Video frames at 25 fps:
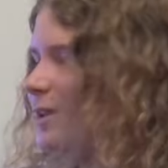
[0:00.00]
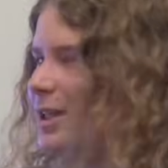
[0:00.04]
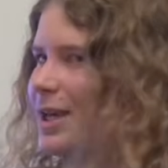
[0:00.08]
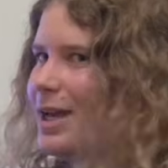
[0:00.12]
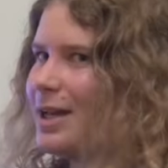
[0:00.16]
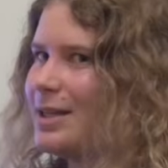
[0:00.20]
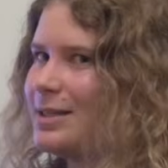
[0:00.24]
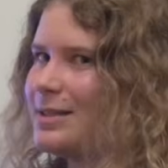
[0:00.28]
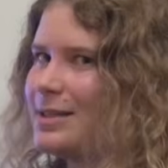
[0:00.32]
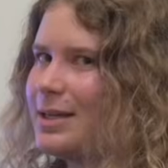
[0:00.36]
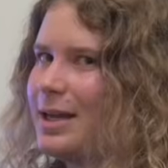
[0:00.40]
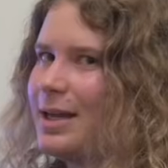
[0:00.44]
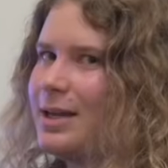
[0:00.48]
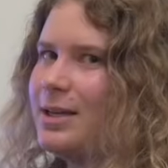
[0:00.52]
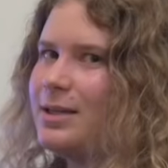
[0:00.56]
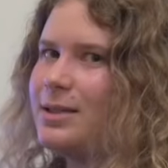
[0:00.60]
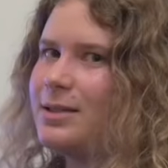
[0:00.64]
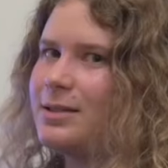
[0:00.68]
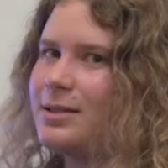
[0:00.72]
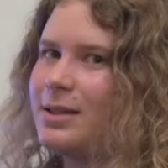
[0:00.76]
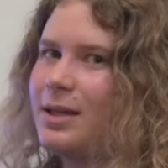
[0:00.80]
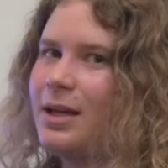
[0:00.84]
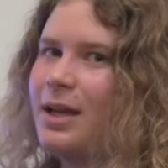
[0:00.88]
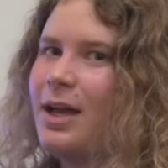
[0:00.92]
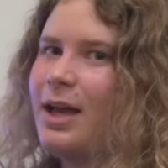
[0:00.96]
the
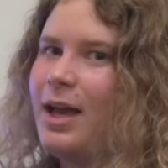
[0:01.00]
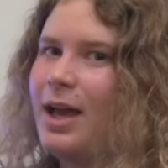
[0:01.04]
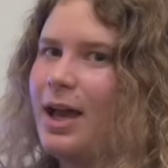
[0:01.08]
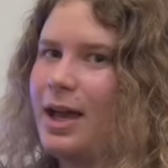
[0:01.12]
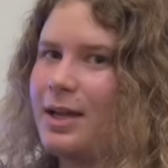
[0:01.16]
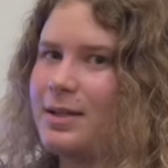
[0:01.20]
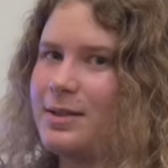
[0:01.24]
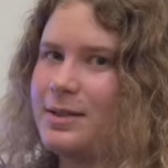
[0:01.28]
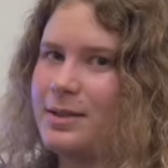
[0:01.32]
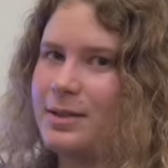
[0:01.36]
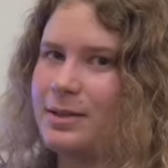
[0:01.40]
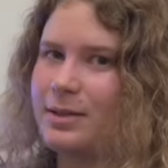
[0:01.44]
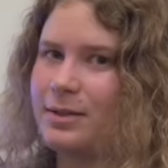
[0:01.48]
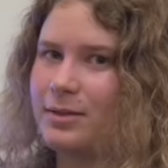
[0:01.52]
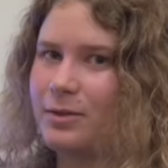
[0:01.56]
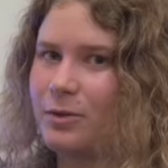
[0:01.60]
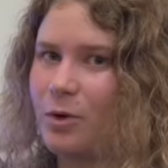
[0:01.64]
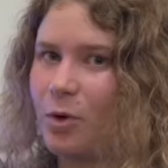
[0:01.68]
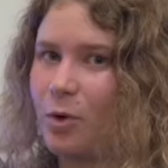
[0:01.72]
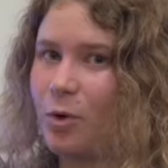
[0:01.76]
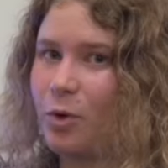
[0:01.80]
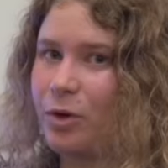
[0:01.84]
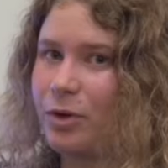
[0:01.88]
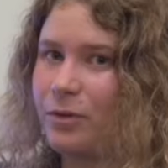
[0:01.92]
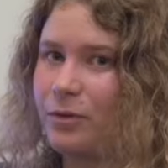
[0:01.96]
SS as an
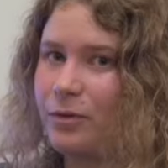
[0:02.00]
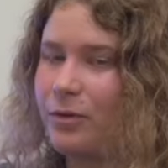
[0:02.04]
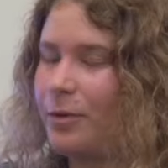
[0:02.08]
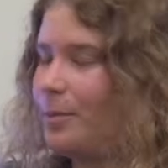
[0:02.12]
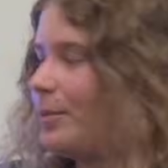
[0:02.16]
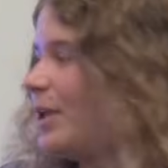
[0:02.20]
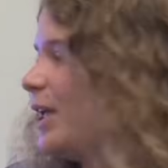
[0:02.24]
order from